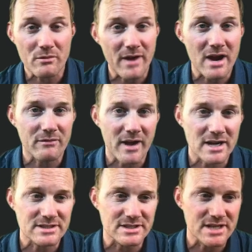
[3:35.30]
or
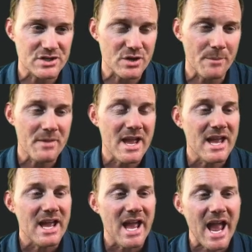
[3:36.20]
Firefox, etc.
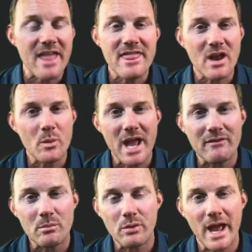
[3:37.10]
And then we have
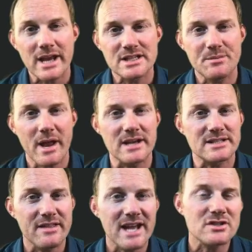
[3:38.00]
a blank space,
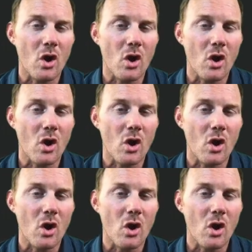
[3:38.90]
and that's